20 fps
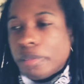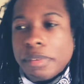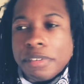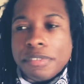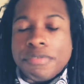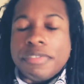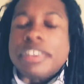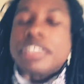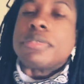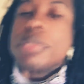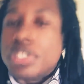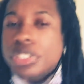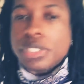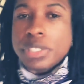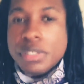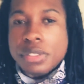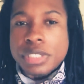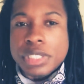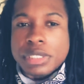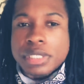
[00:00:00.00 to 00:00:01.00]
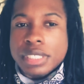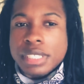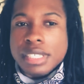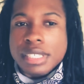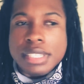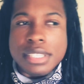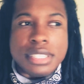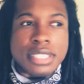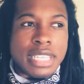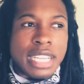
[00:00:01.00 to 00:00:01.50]
to be friends with you just
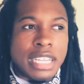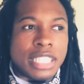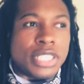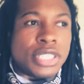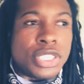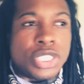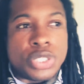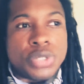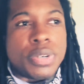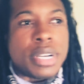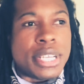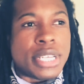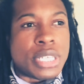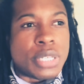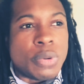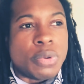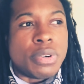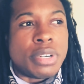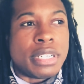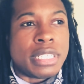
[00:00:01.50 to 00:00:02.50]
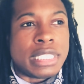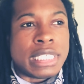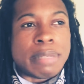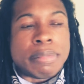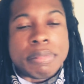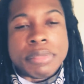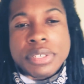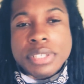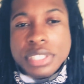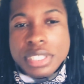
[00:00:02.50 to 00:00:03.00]
because how do you dress or the type of
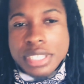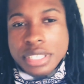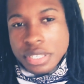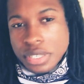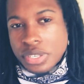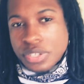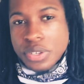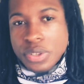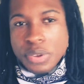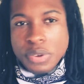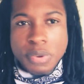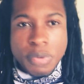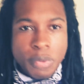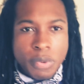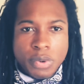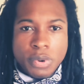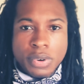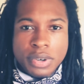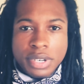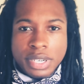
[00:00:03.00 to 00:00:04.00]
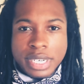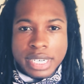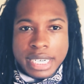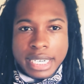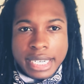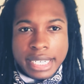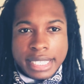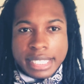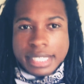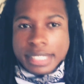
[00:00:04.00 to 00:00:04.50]
music you listen to, or
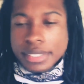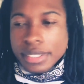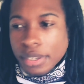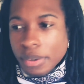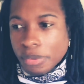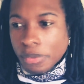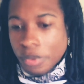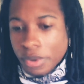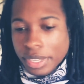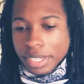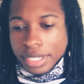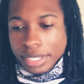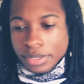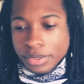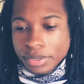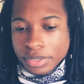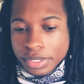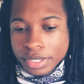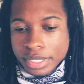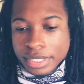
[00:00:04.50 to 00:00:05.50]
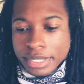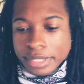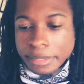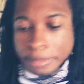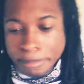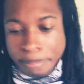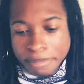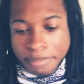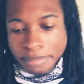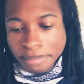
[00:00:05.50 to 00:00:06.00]
what, or
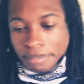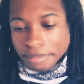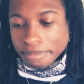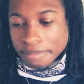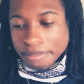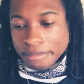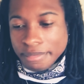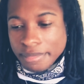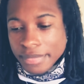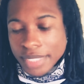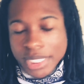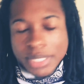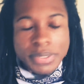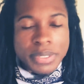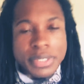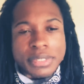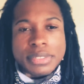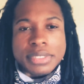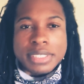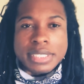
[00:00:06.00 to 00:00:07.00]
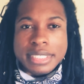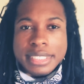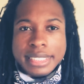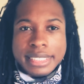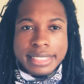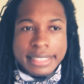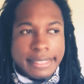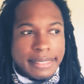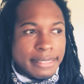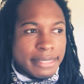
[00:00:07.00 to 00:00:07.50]
well,
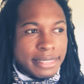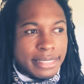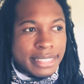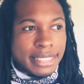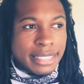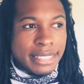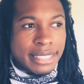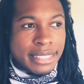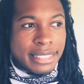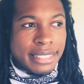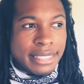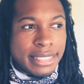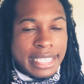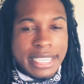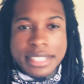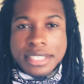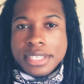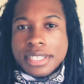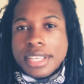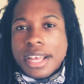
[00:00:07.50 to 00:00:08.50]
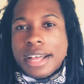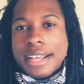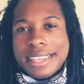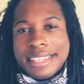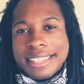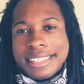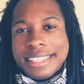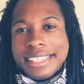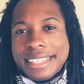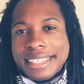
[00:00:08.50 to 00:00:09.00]
they suck.
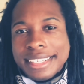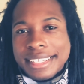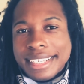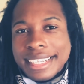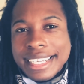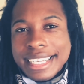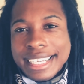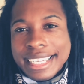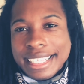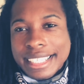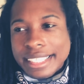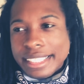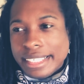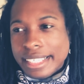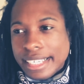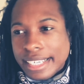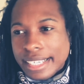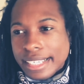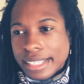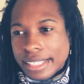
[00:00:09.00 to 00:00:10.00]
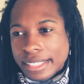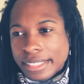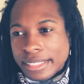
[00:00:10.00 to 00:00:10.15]
they